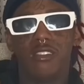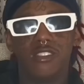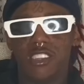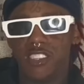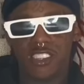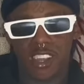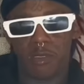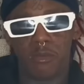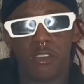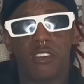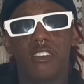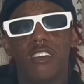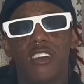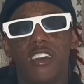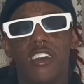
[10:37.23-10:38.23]
she see me,
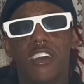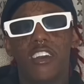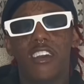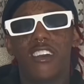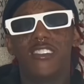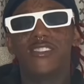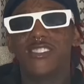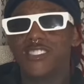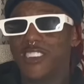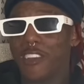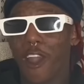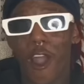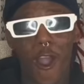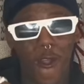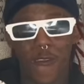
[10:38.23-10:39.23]

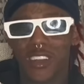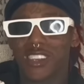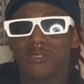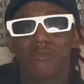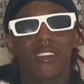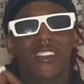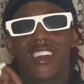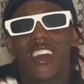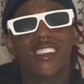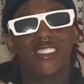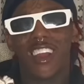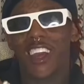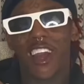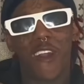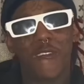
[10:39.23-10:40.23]
she always bring that,
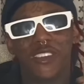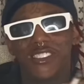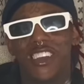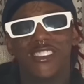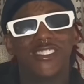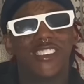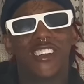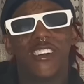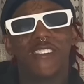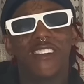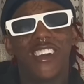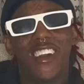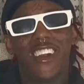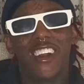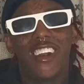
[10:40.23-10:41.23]
that conversation up.
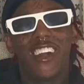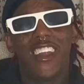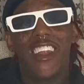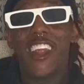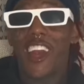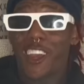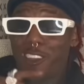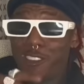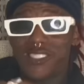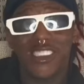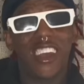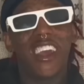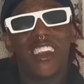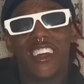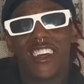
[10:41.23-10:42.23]
Like you, said,
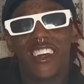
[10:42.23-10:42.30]
you had that